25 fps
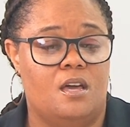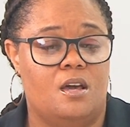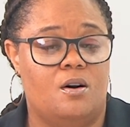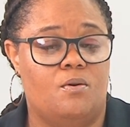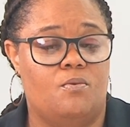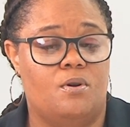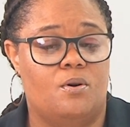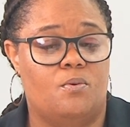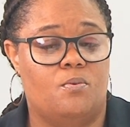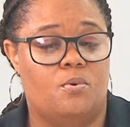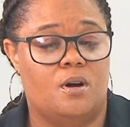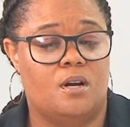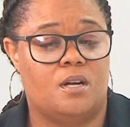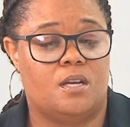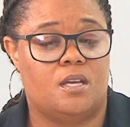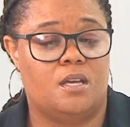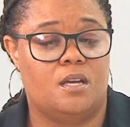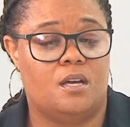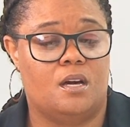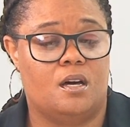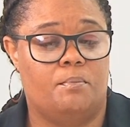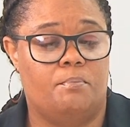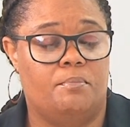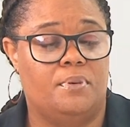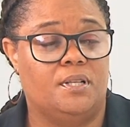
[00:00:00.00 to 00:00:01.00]
And we're
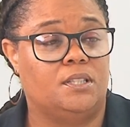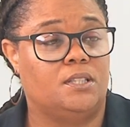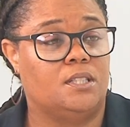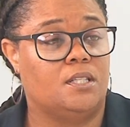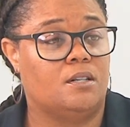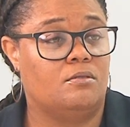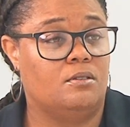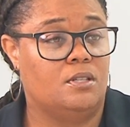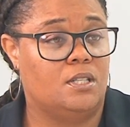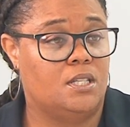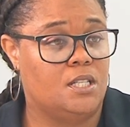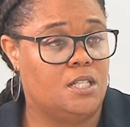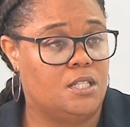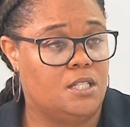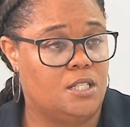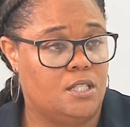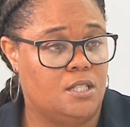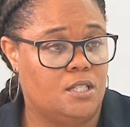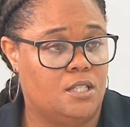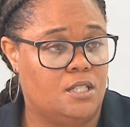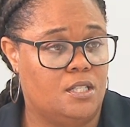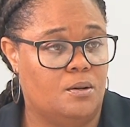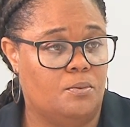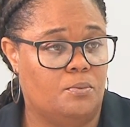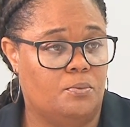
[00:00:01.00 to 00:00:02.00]
working on building a
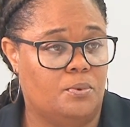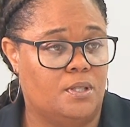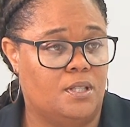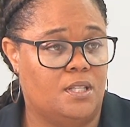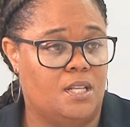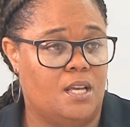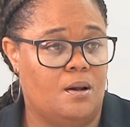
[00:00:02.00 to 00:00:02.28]
relationship with